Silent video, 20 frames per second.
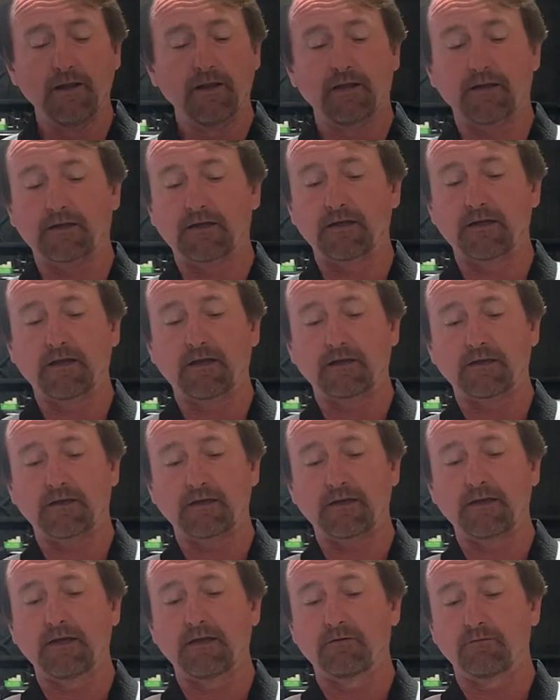Like,
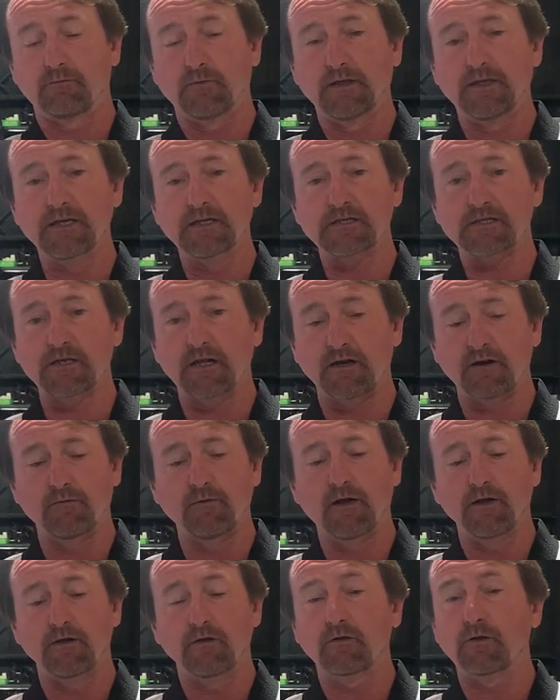again, release, stun, and
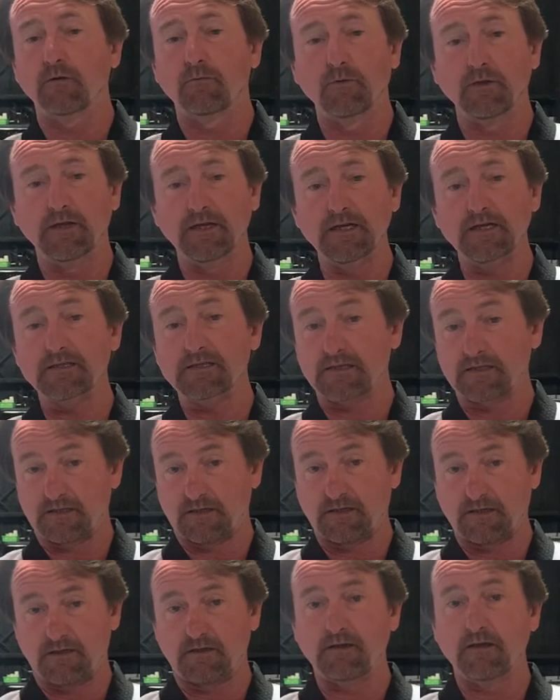run. You could release,
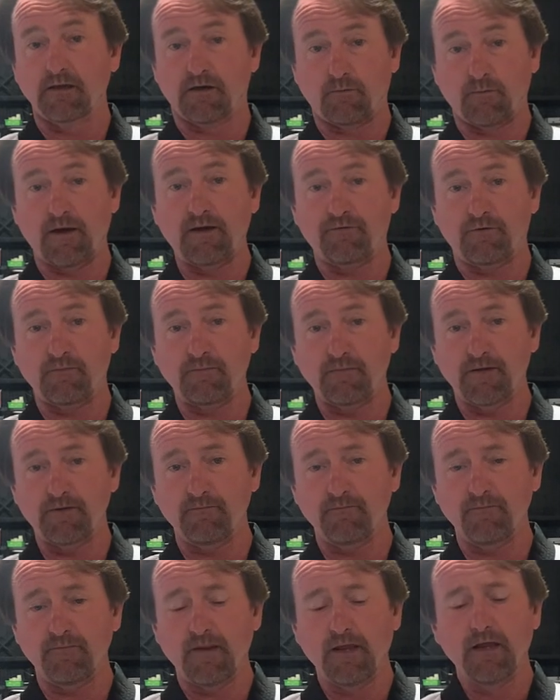get away from
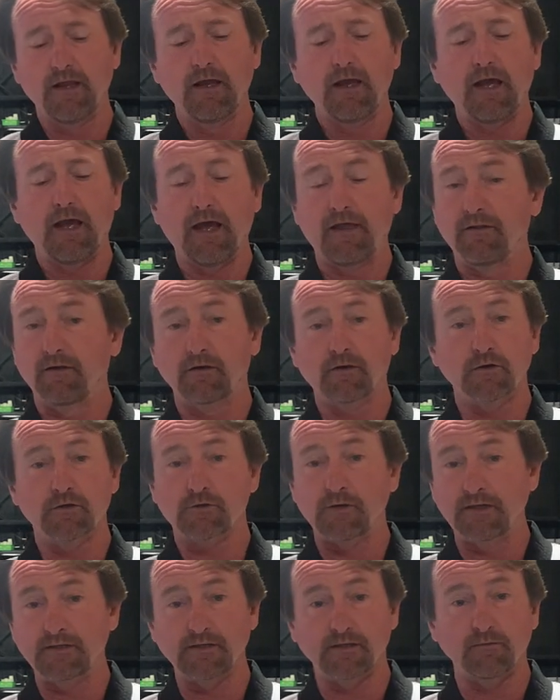them, and then go
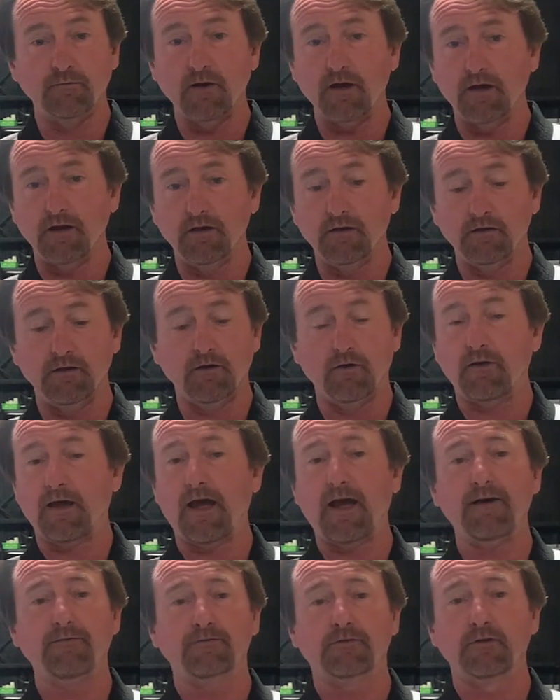straight to the run. You don't
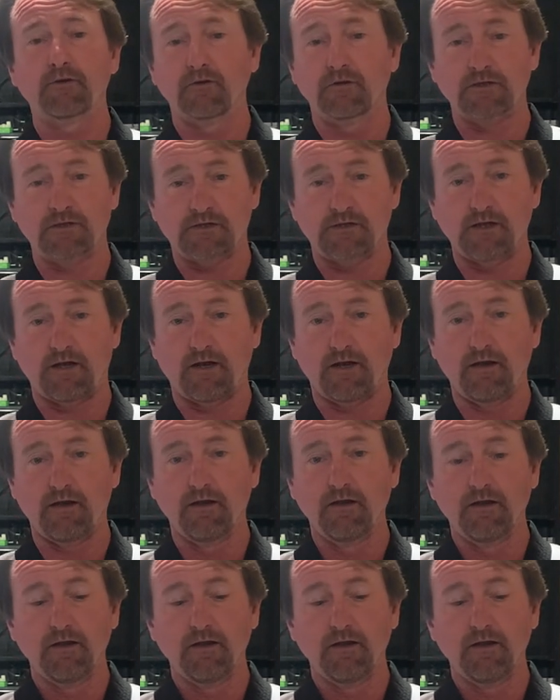have to do the stun.